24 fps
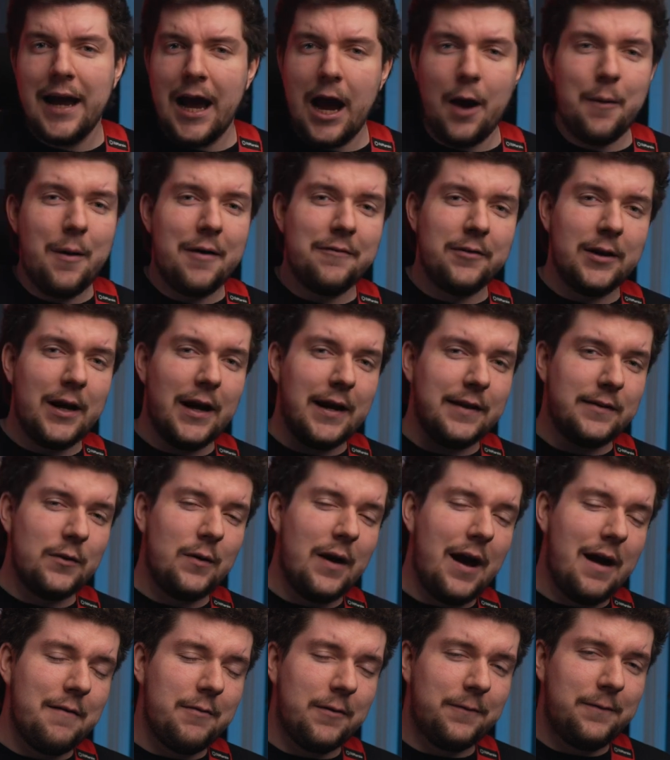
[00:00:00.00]
However, I do
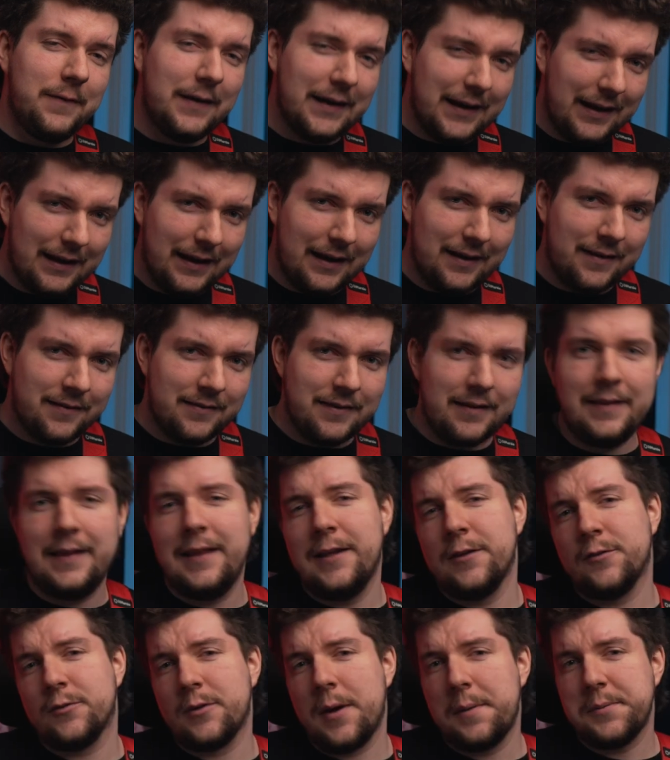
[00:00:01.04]
have affiliate links in the
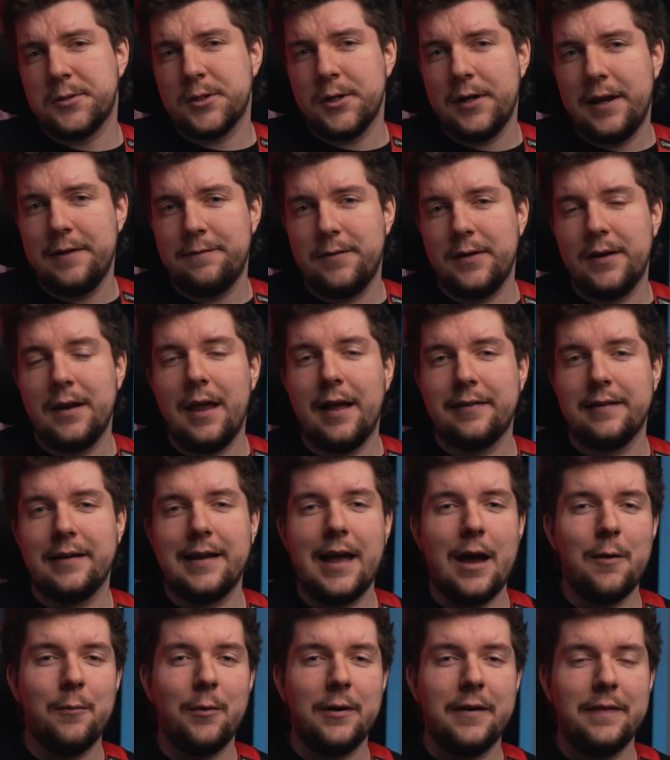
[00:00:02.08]
description if you'd like to
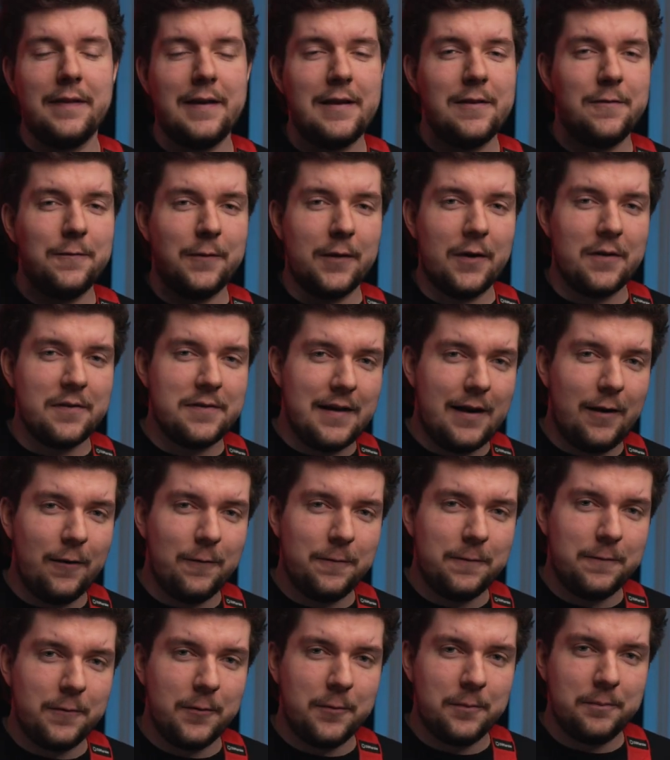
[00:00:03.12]
get one of these for
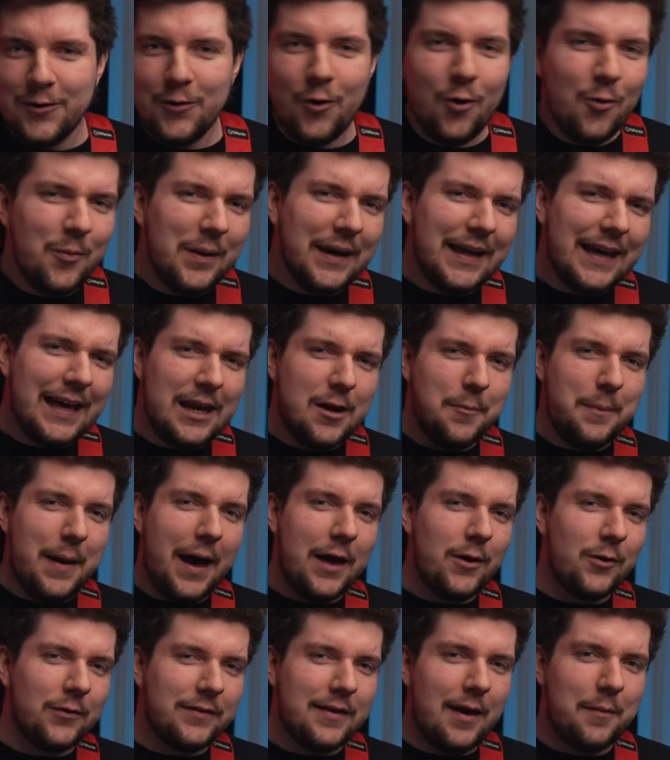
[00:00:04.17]
yourself. Normally in a
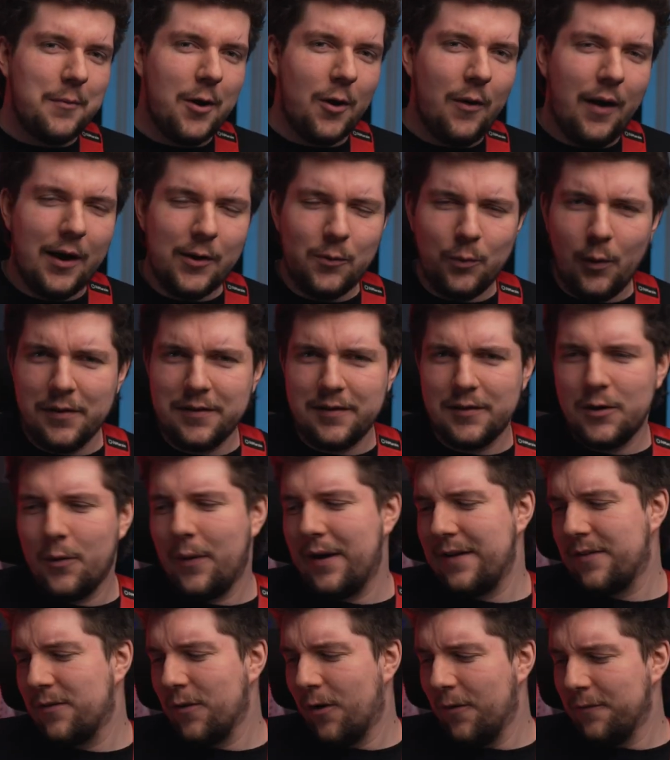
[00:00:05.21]
pedal demo I'd want to do
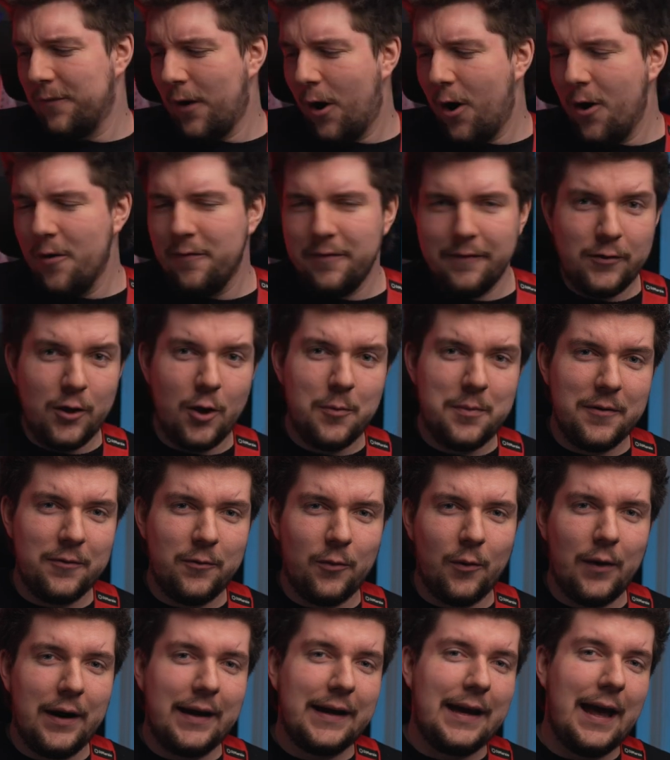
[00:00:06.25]
a sort of overview
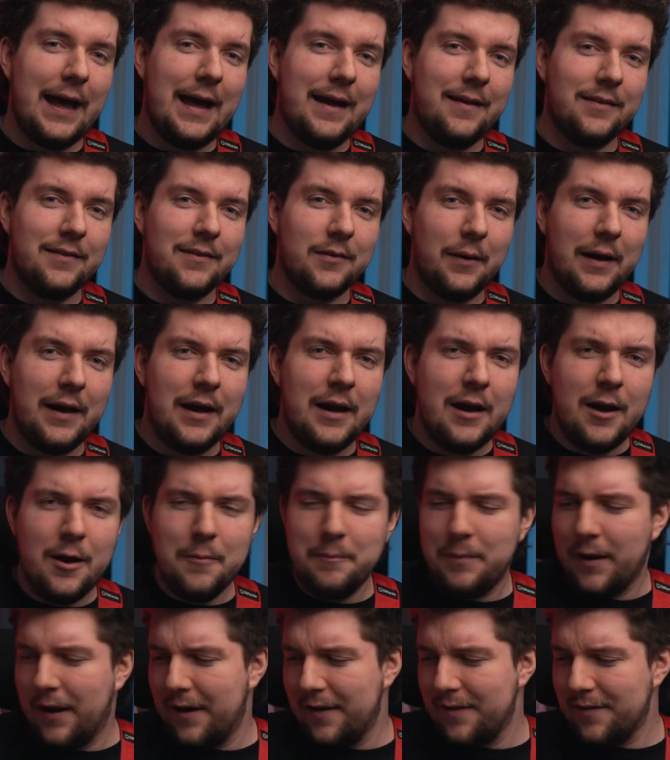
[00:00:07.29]
before I get into it,
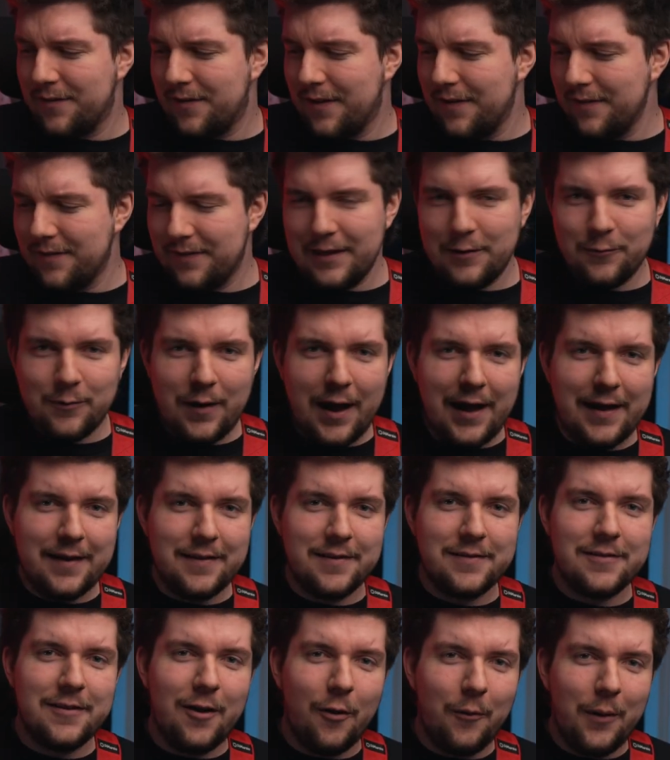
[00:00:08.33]
but since the Rat
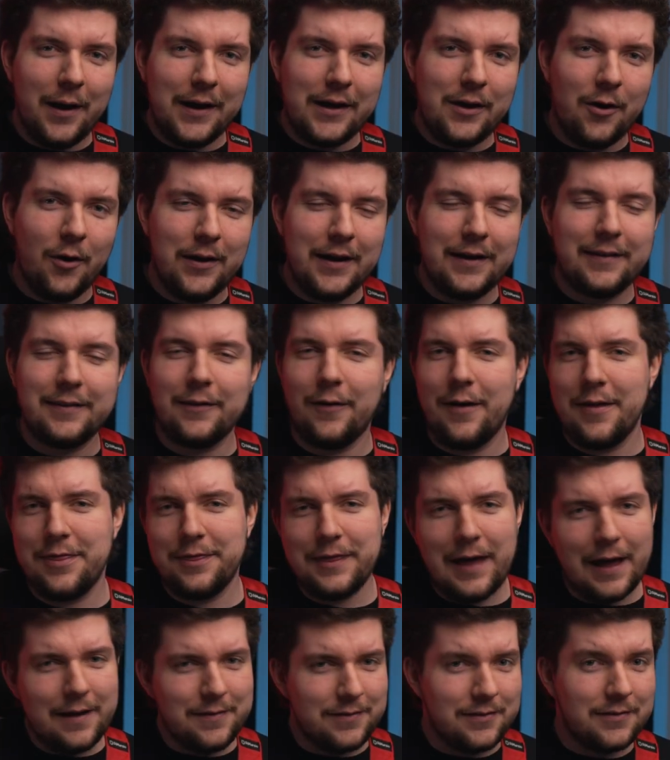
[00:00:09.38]
is so iconic, there are
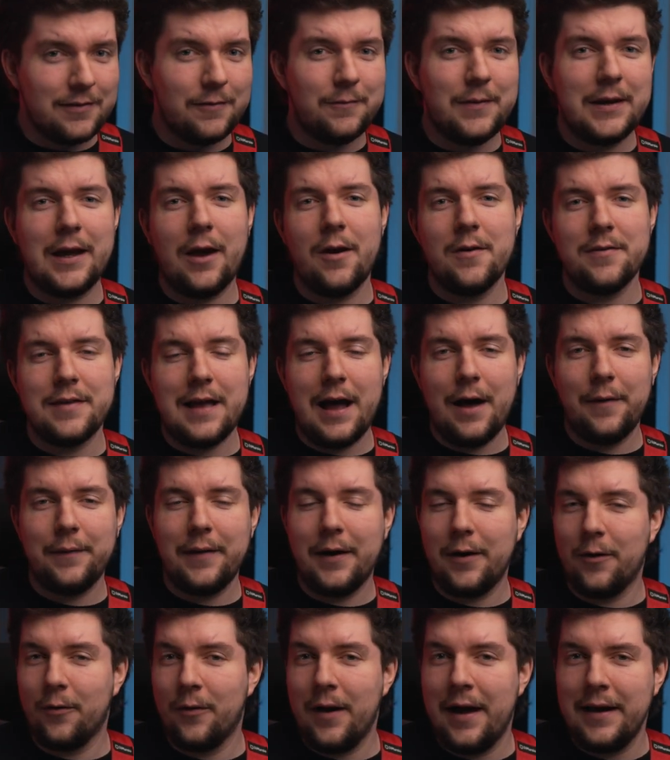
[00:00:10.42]
thousands of videos out
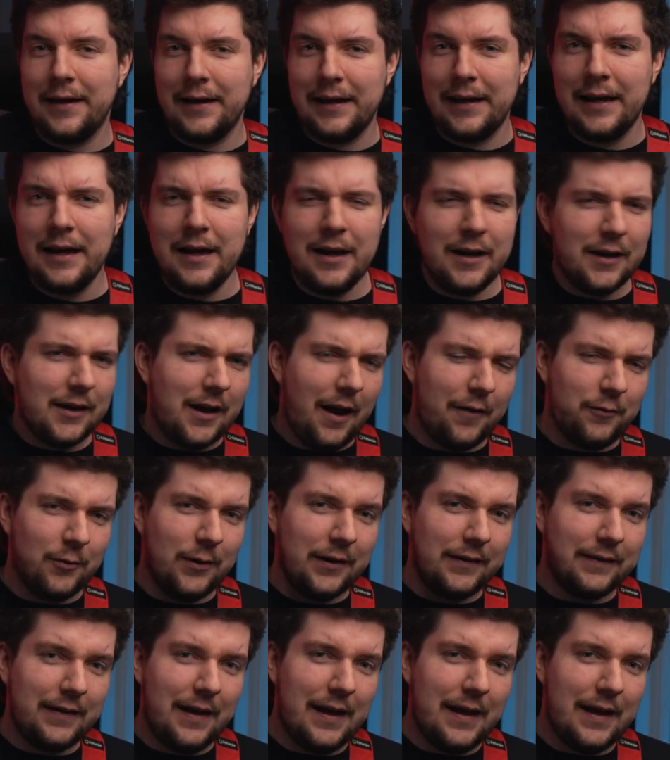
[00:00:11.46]
there already covering the